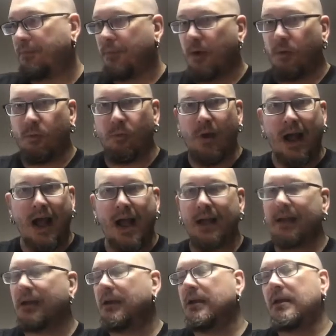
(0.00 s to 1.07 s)

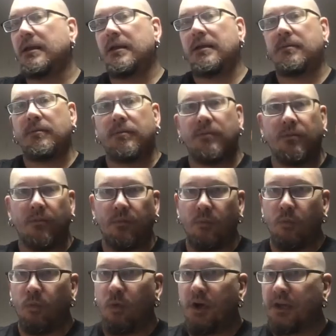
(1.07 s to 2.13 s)
rock.
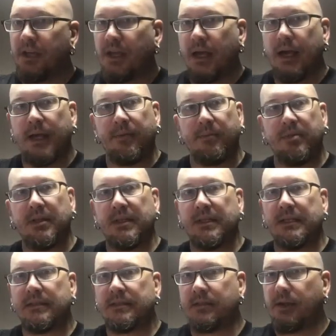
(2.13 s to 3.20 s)
Woodcut
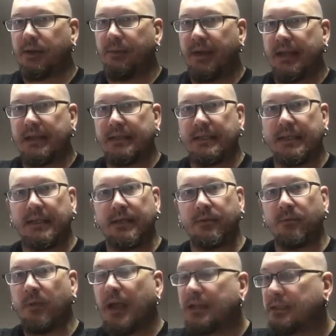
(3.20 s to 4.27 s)
plinths are
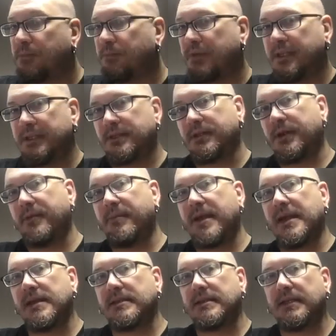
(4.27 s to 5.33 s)
amazing. Resin plinths are
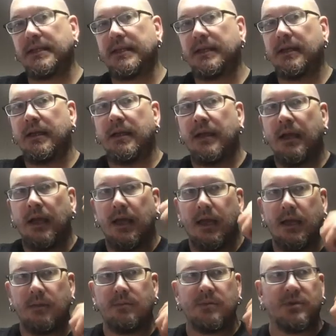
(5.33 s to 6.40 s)
amazing.
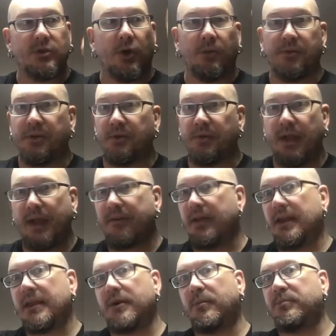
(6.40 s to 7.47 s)
Sculpted,
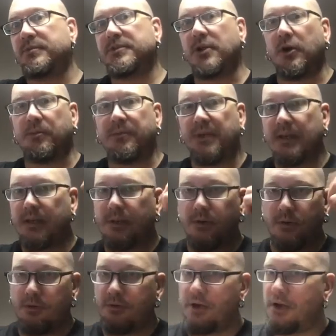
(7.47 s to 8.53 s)

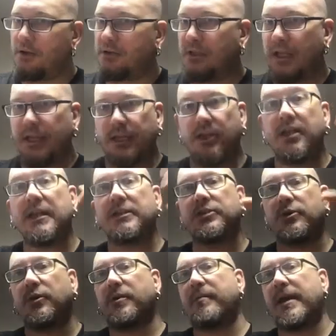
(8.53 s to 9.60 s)
who knows? Like, it's
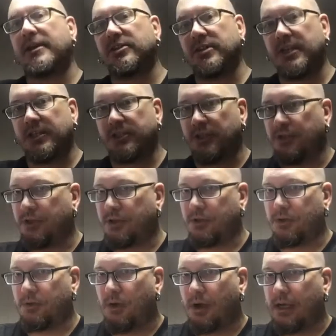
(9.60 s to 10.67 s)
your imagination. You can
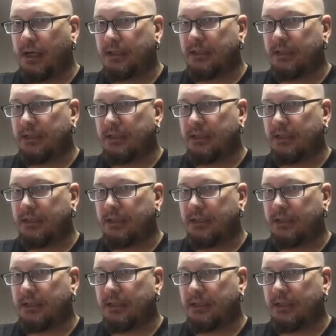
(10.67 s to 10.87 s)
do all kinds